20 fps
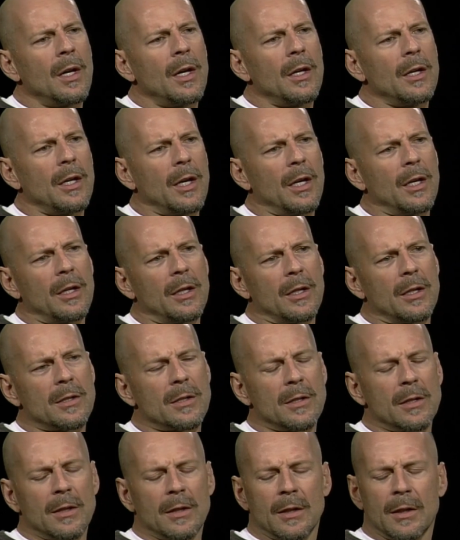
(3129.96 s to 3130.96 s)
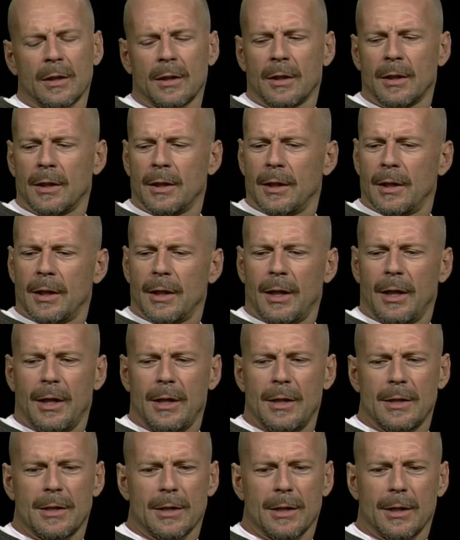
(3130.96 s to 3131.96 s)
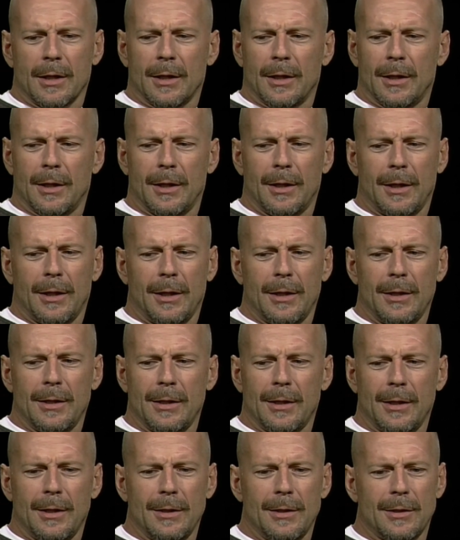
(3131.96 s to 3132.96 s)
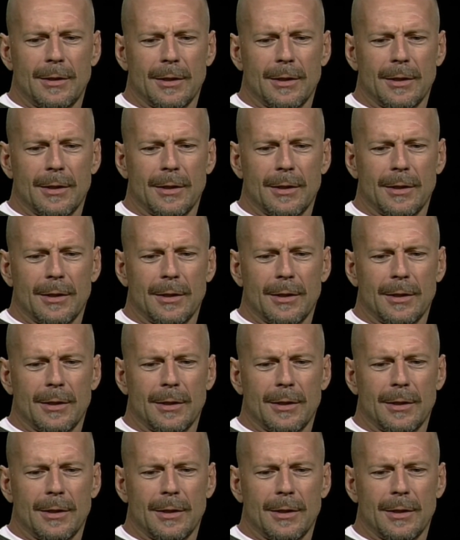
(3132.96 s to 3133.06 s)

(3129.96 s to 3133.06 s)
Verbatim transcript: Yeah, he is. He's uh, he, he's